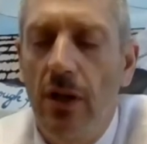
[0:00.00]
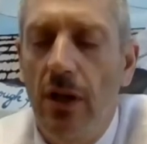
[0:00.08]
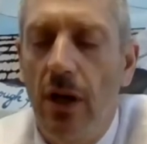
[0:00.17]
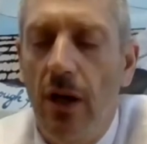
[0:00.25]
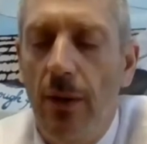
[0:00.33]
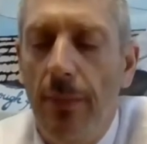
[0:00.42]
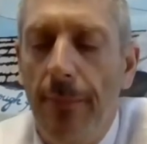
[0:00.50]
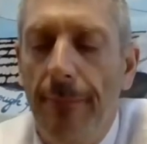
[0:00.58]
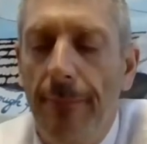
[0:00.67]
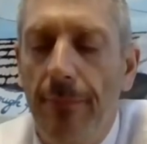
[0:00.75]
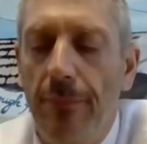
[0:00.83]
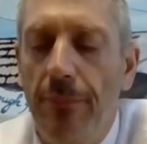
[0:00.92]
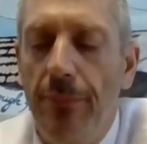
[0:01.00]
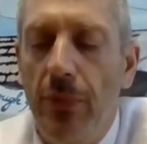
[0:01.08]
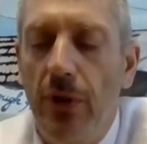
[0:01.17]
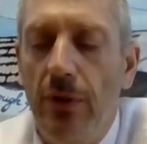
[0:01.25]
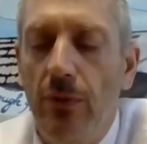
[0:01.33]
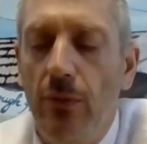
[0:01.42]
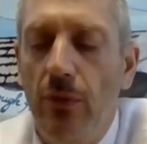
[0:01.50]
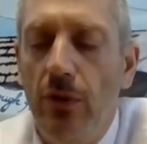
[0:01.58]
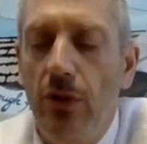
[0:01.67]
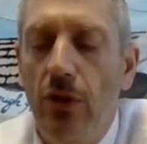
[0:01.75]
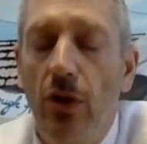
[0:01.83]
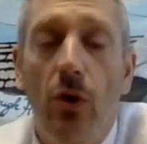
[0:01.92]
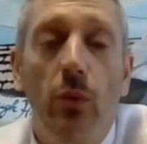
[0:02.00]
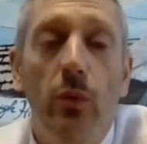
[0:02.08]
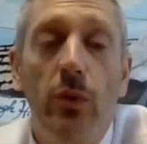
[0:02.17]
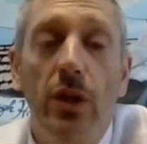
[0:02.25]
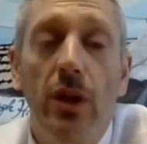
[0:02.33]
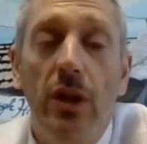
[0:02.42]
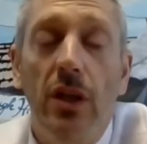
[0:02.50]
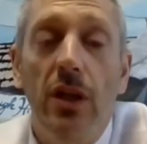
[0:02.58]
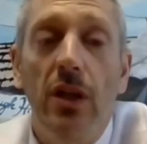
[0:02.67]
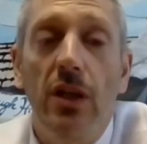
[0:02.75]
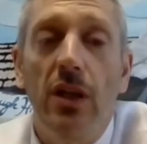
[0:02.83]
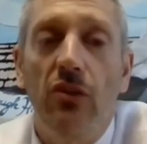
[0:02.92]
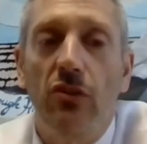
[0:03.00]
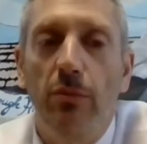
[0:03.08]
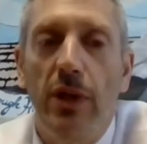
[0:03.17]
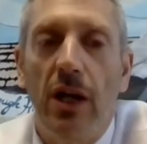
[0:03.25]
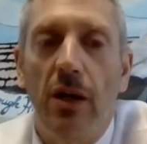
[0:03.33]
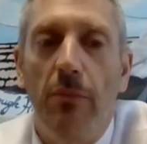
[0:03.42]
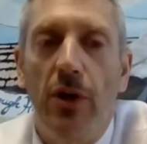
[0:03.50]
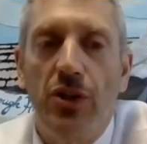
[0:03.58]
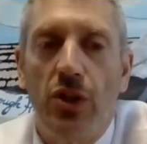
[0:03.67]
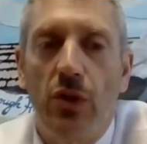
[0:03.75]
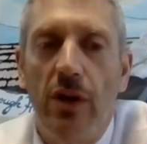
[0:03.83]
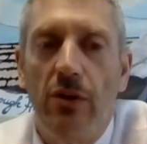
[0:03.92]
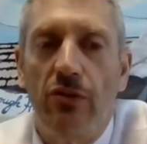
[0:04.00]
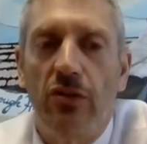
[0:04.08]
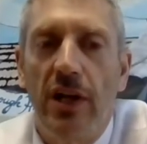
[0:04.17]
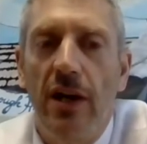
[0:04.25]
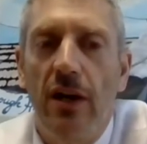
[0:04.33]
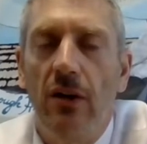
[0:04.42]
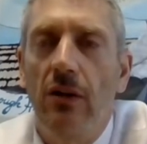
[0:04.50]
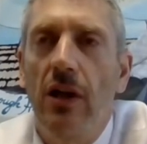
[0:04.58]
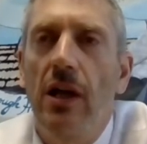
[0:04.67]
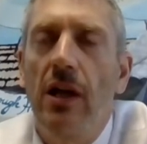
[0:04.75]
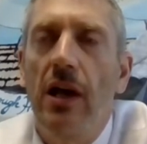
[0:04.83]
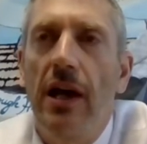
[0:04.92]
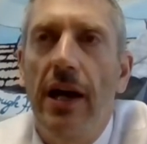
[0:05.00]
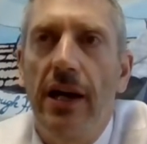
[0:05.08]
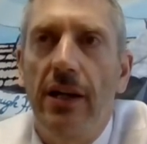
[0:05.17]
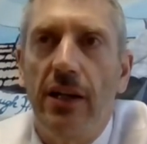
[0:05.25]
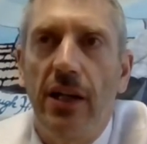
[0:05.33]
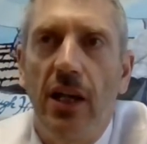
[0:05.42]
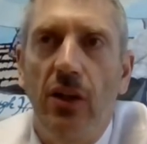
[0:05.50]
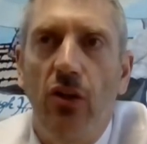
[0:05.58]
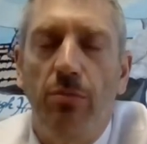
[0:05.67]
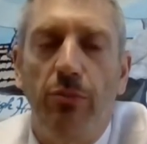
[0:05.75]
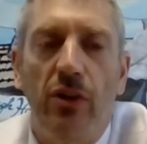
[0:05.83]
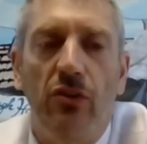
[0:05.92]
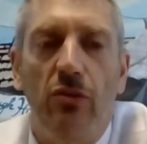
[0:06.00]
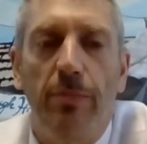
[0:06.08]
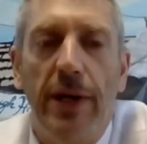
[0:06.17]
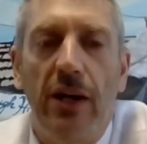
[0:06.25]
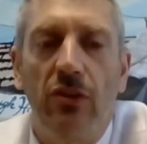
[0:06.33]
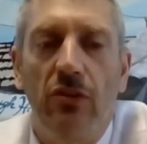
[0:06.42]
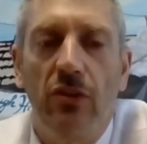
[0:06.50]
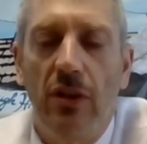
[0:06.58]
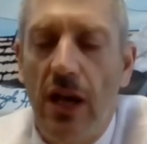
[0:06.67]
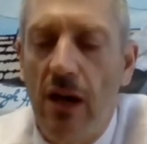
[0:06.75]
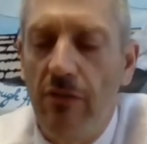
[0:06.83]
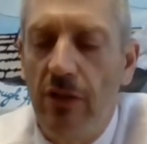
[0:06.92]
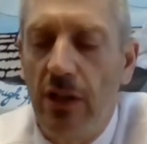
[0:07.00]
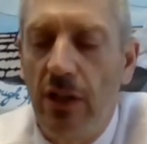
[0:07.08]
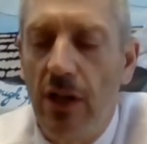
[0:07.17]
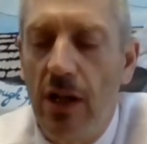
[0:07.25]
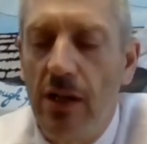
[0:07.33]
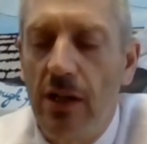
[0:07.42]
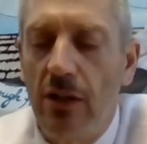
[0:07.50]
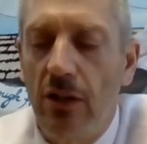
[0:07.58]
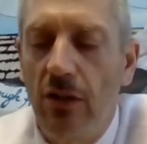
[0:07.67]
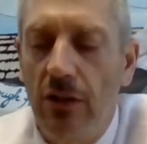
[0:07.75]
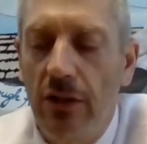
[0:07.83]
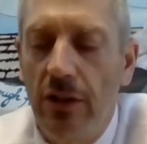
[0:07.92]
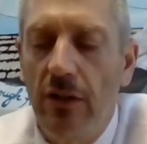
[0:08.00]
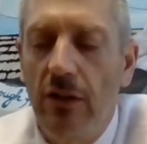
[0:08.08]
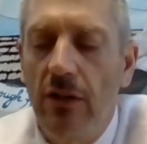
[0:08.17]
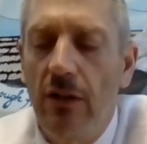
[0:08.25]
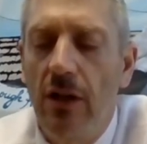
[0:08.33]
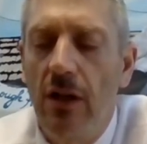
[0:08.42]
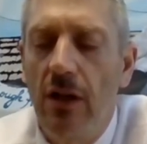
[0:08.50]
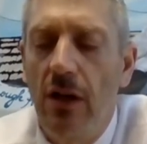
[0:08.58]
But, you know, it needs to be on a much greater scale. And again, this brings us back to having a clear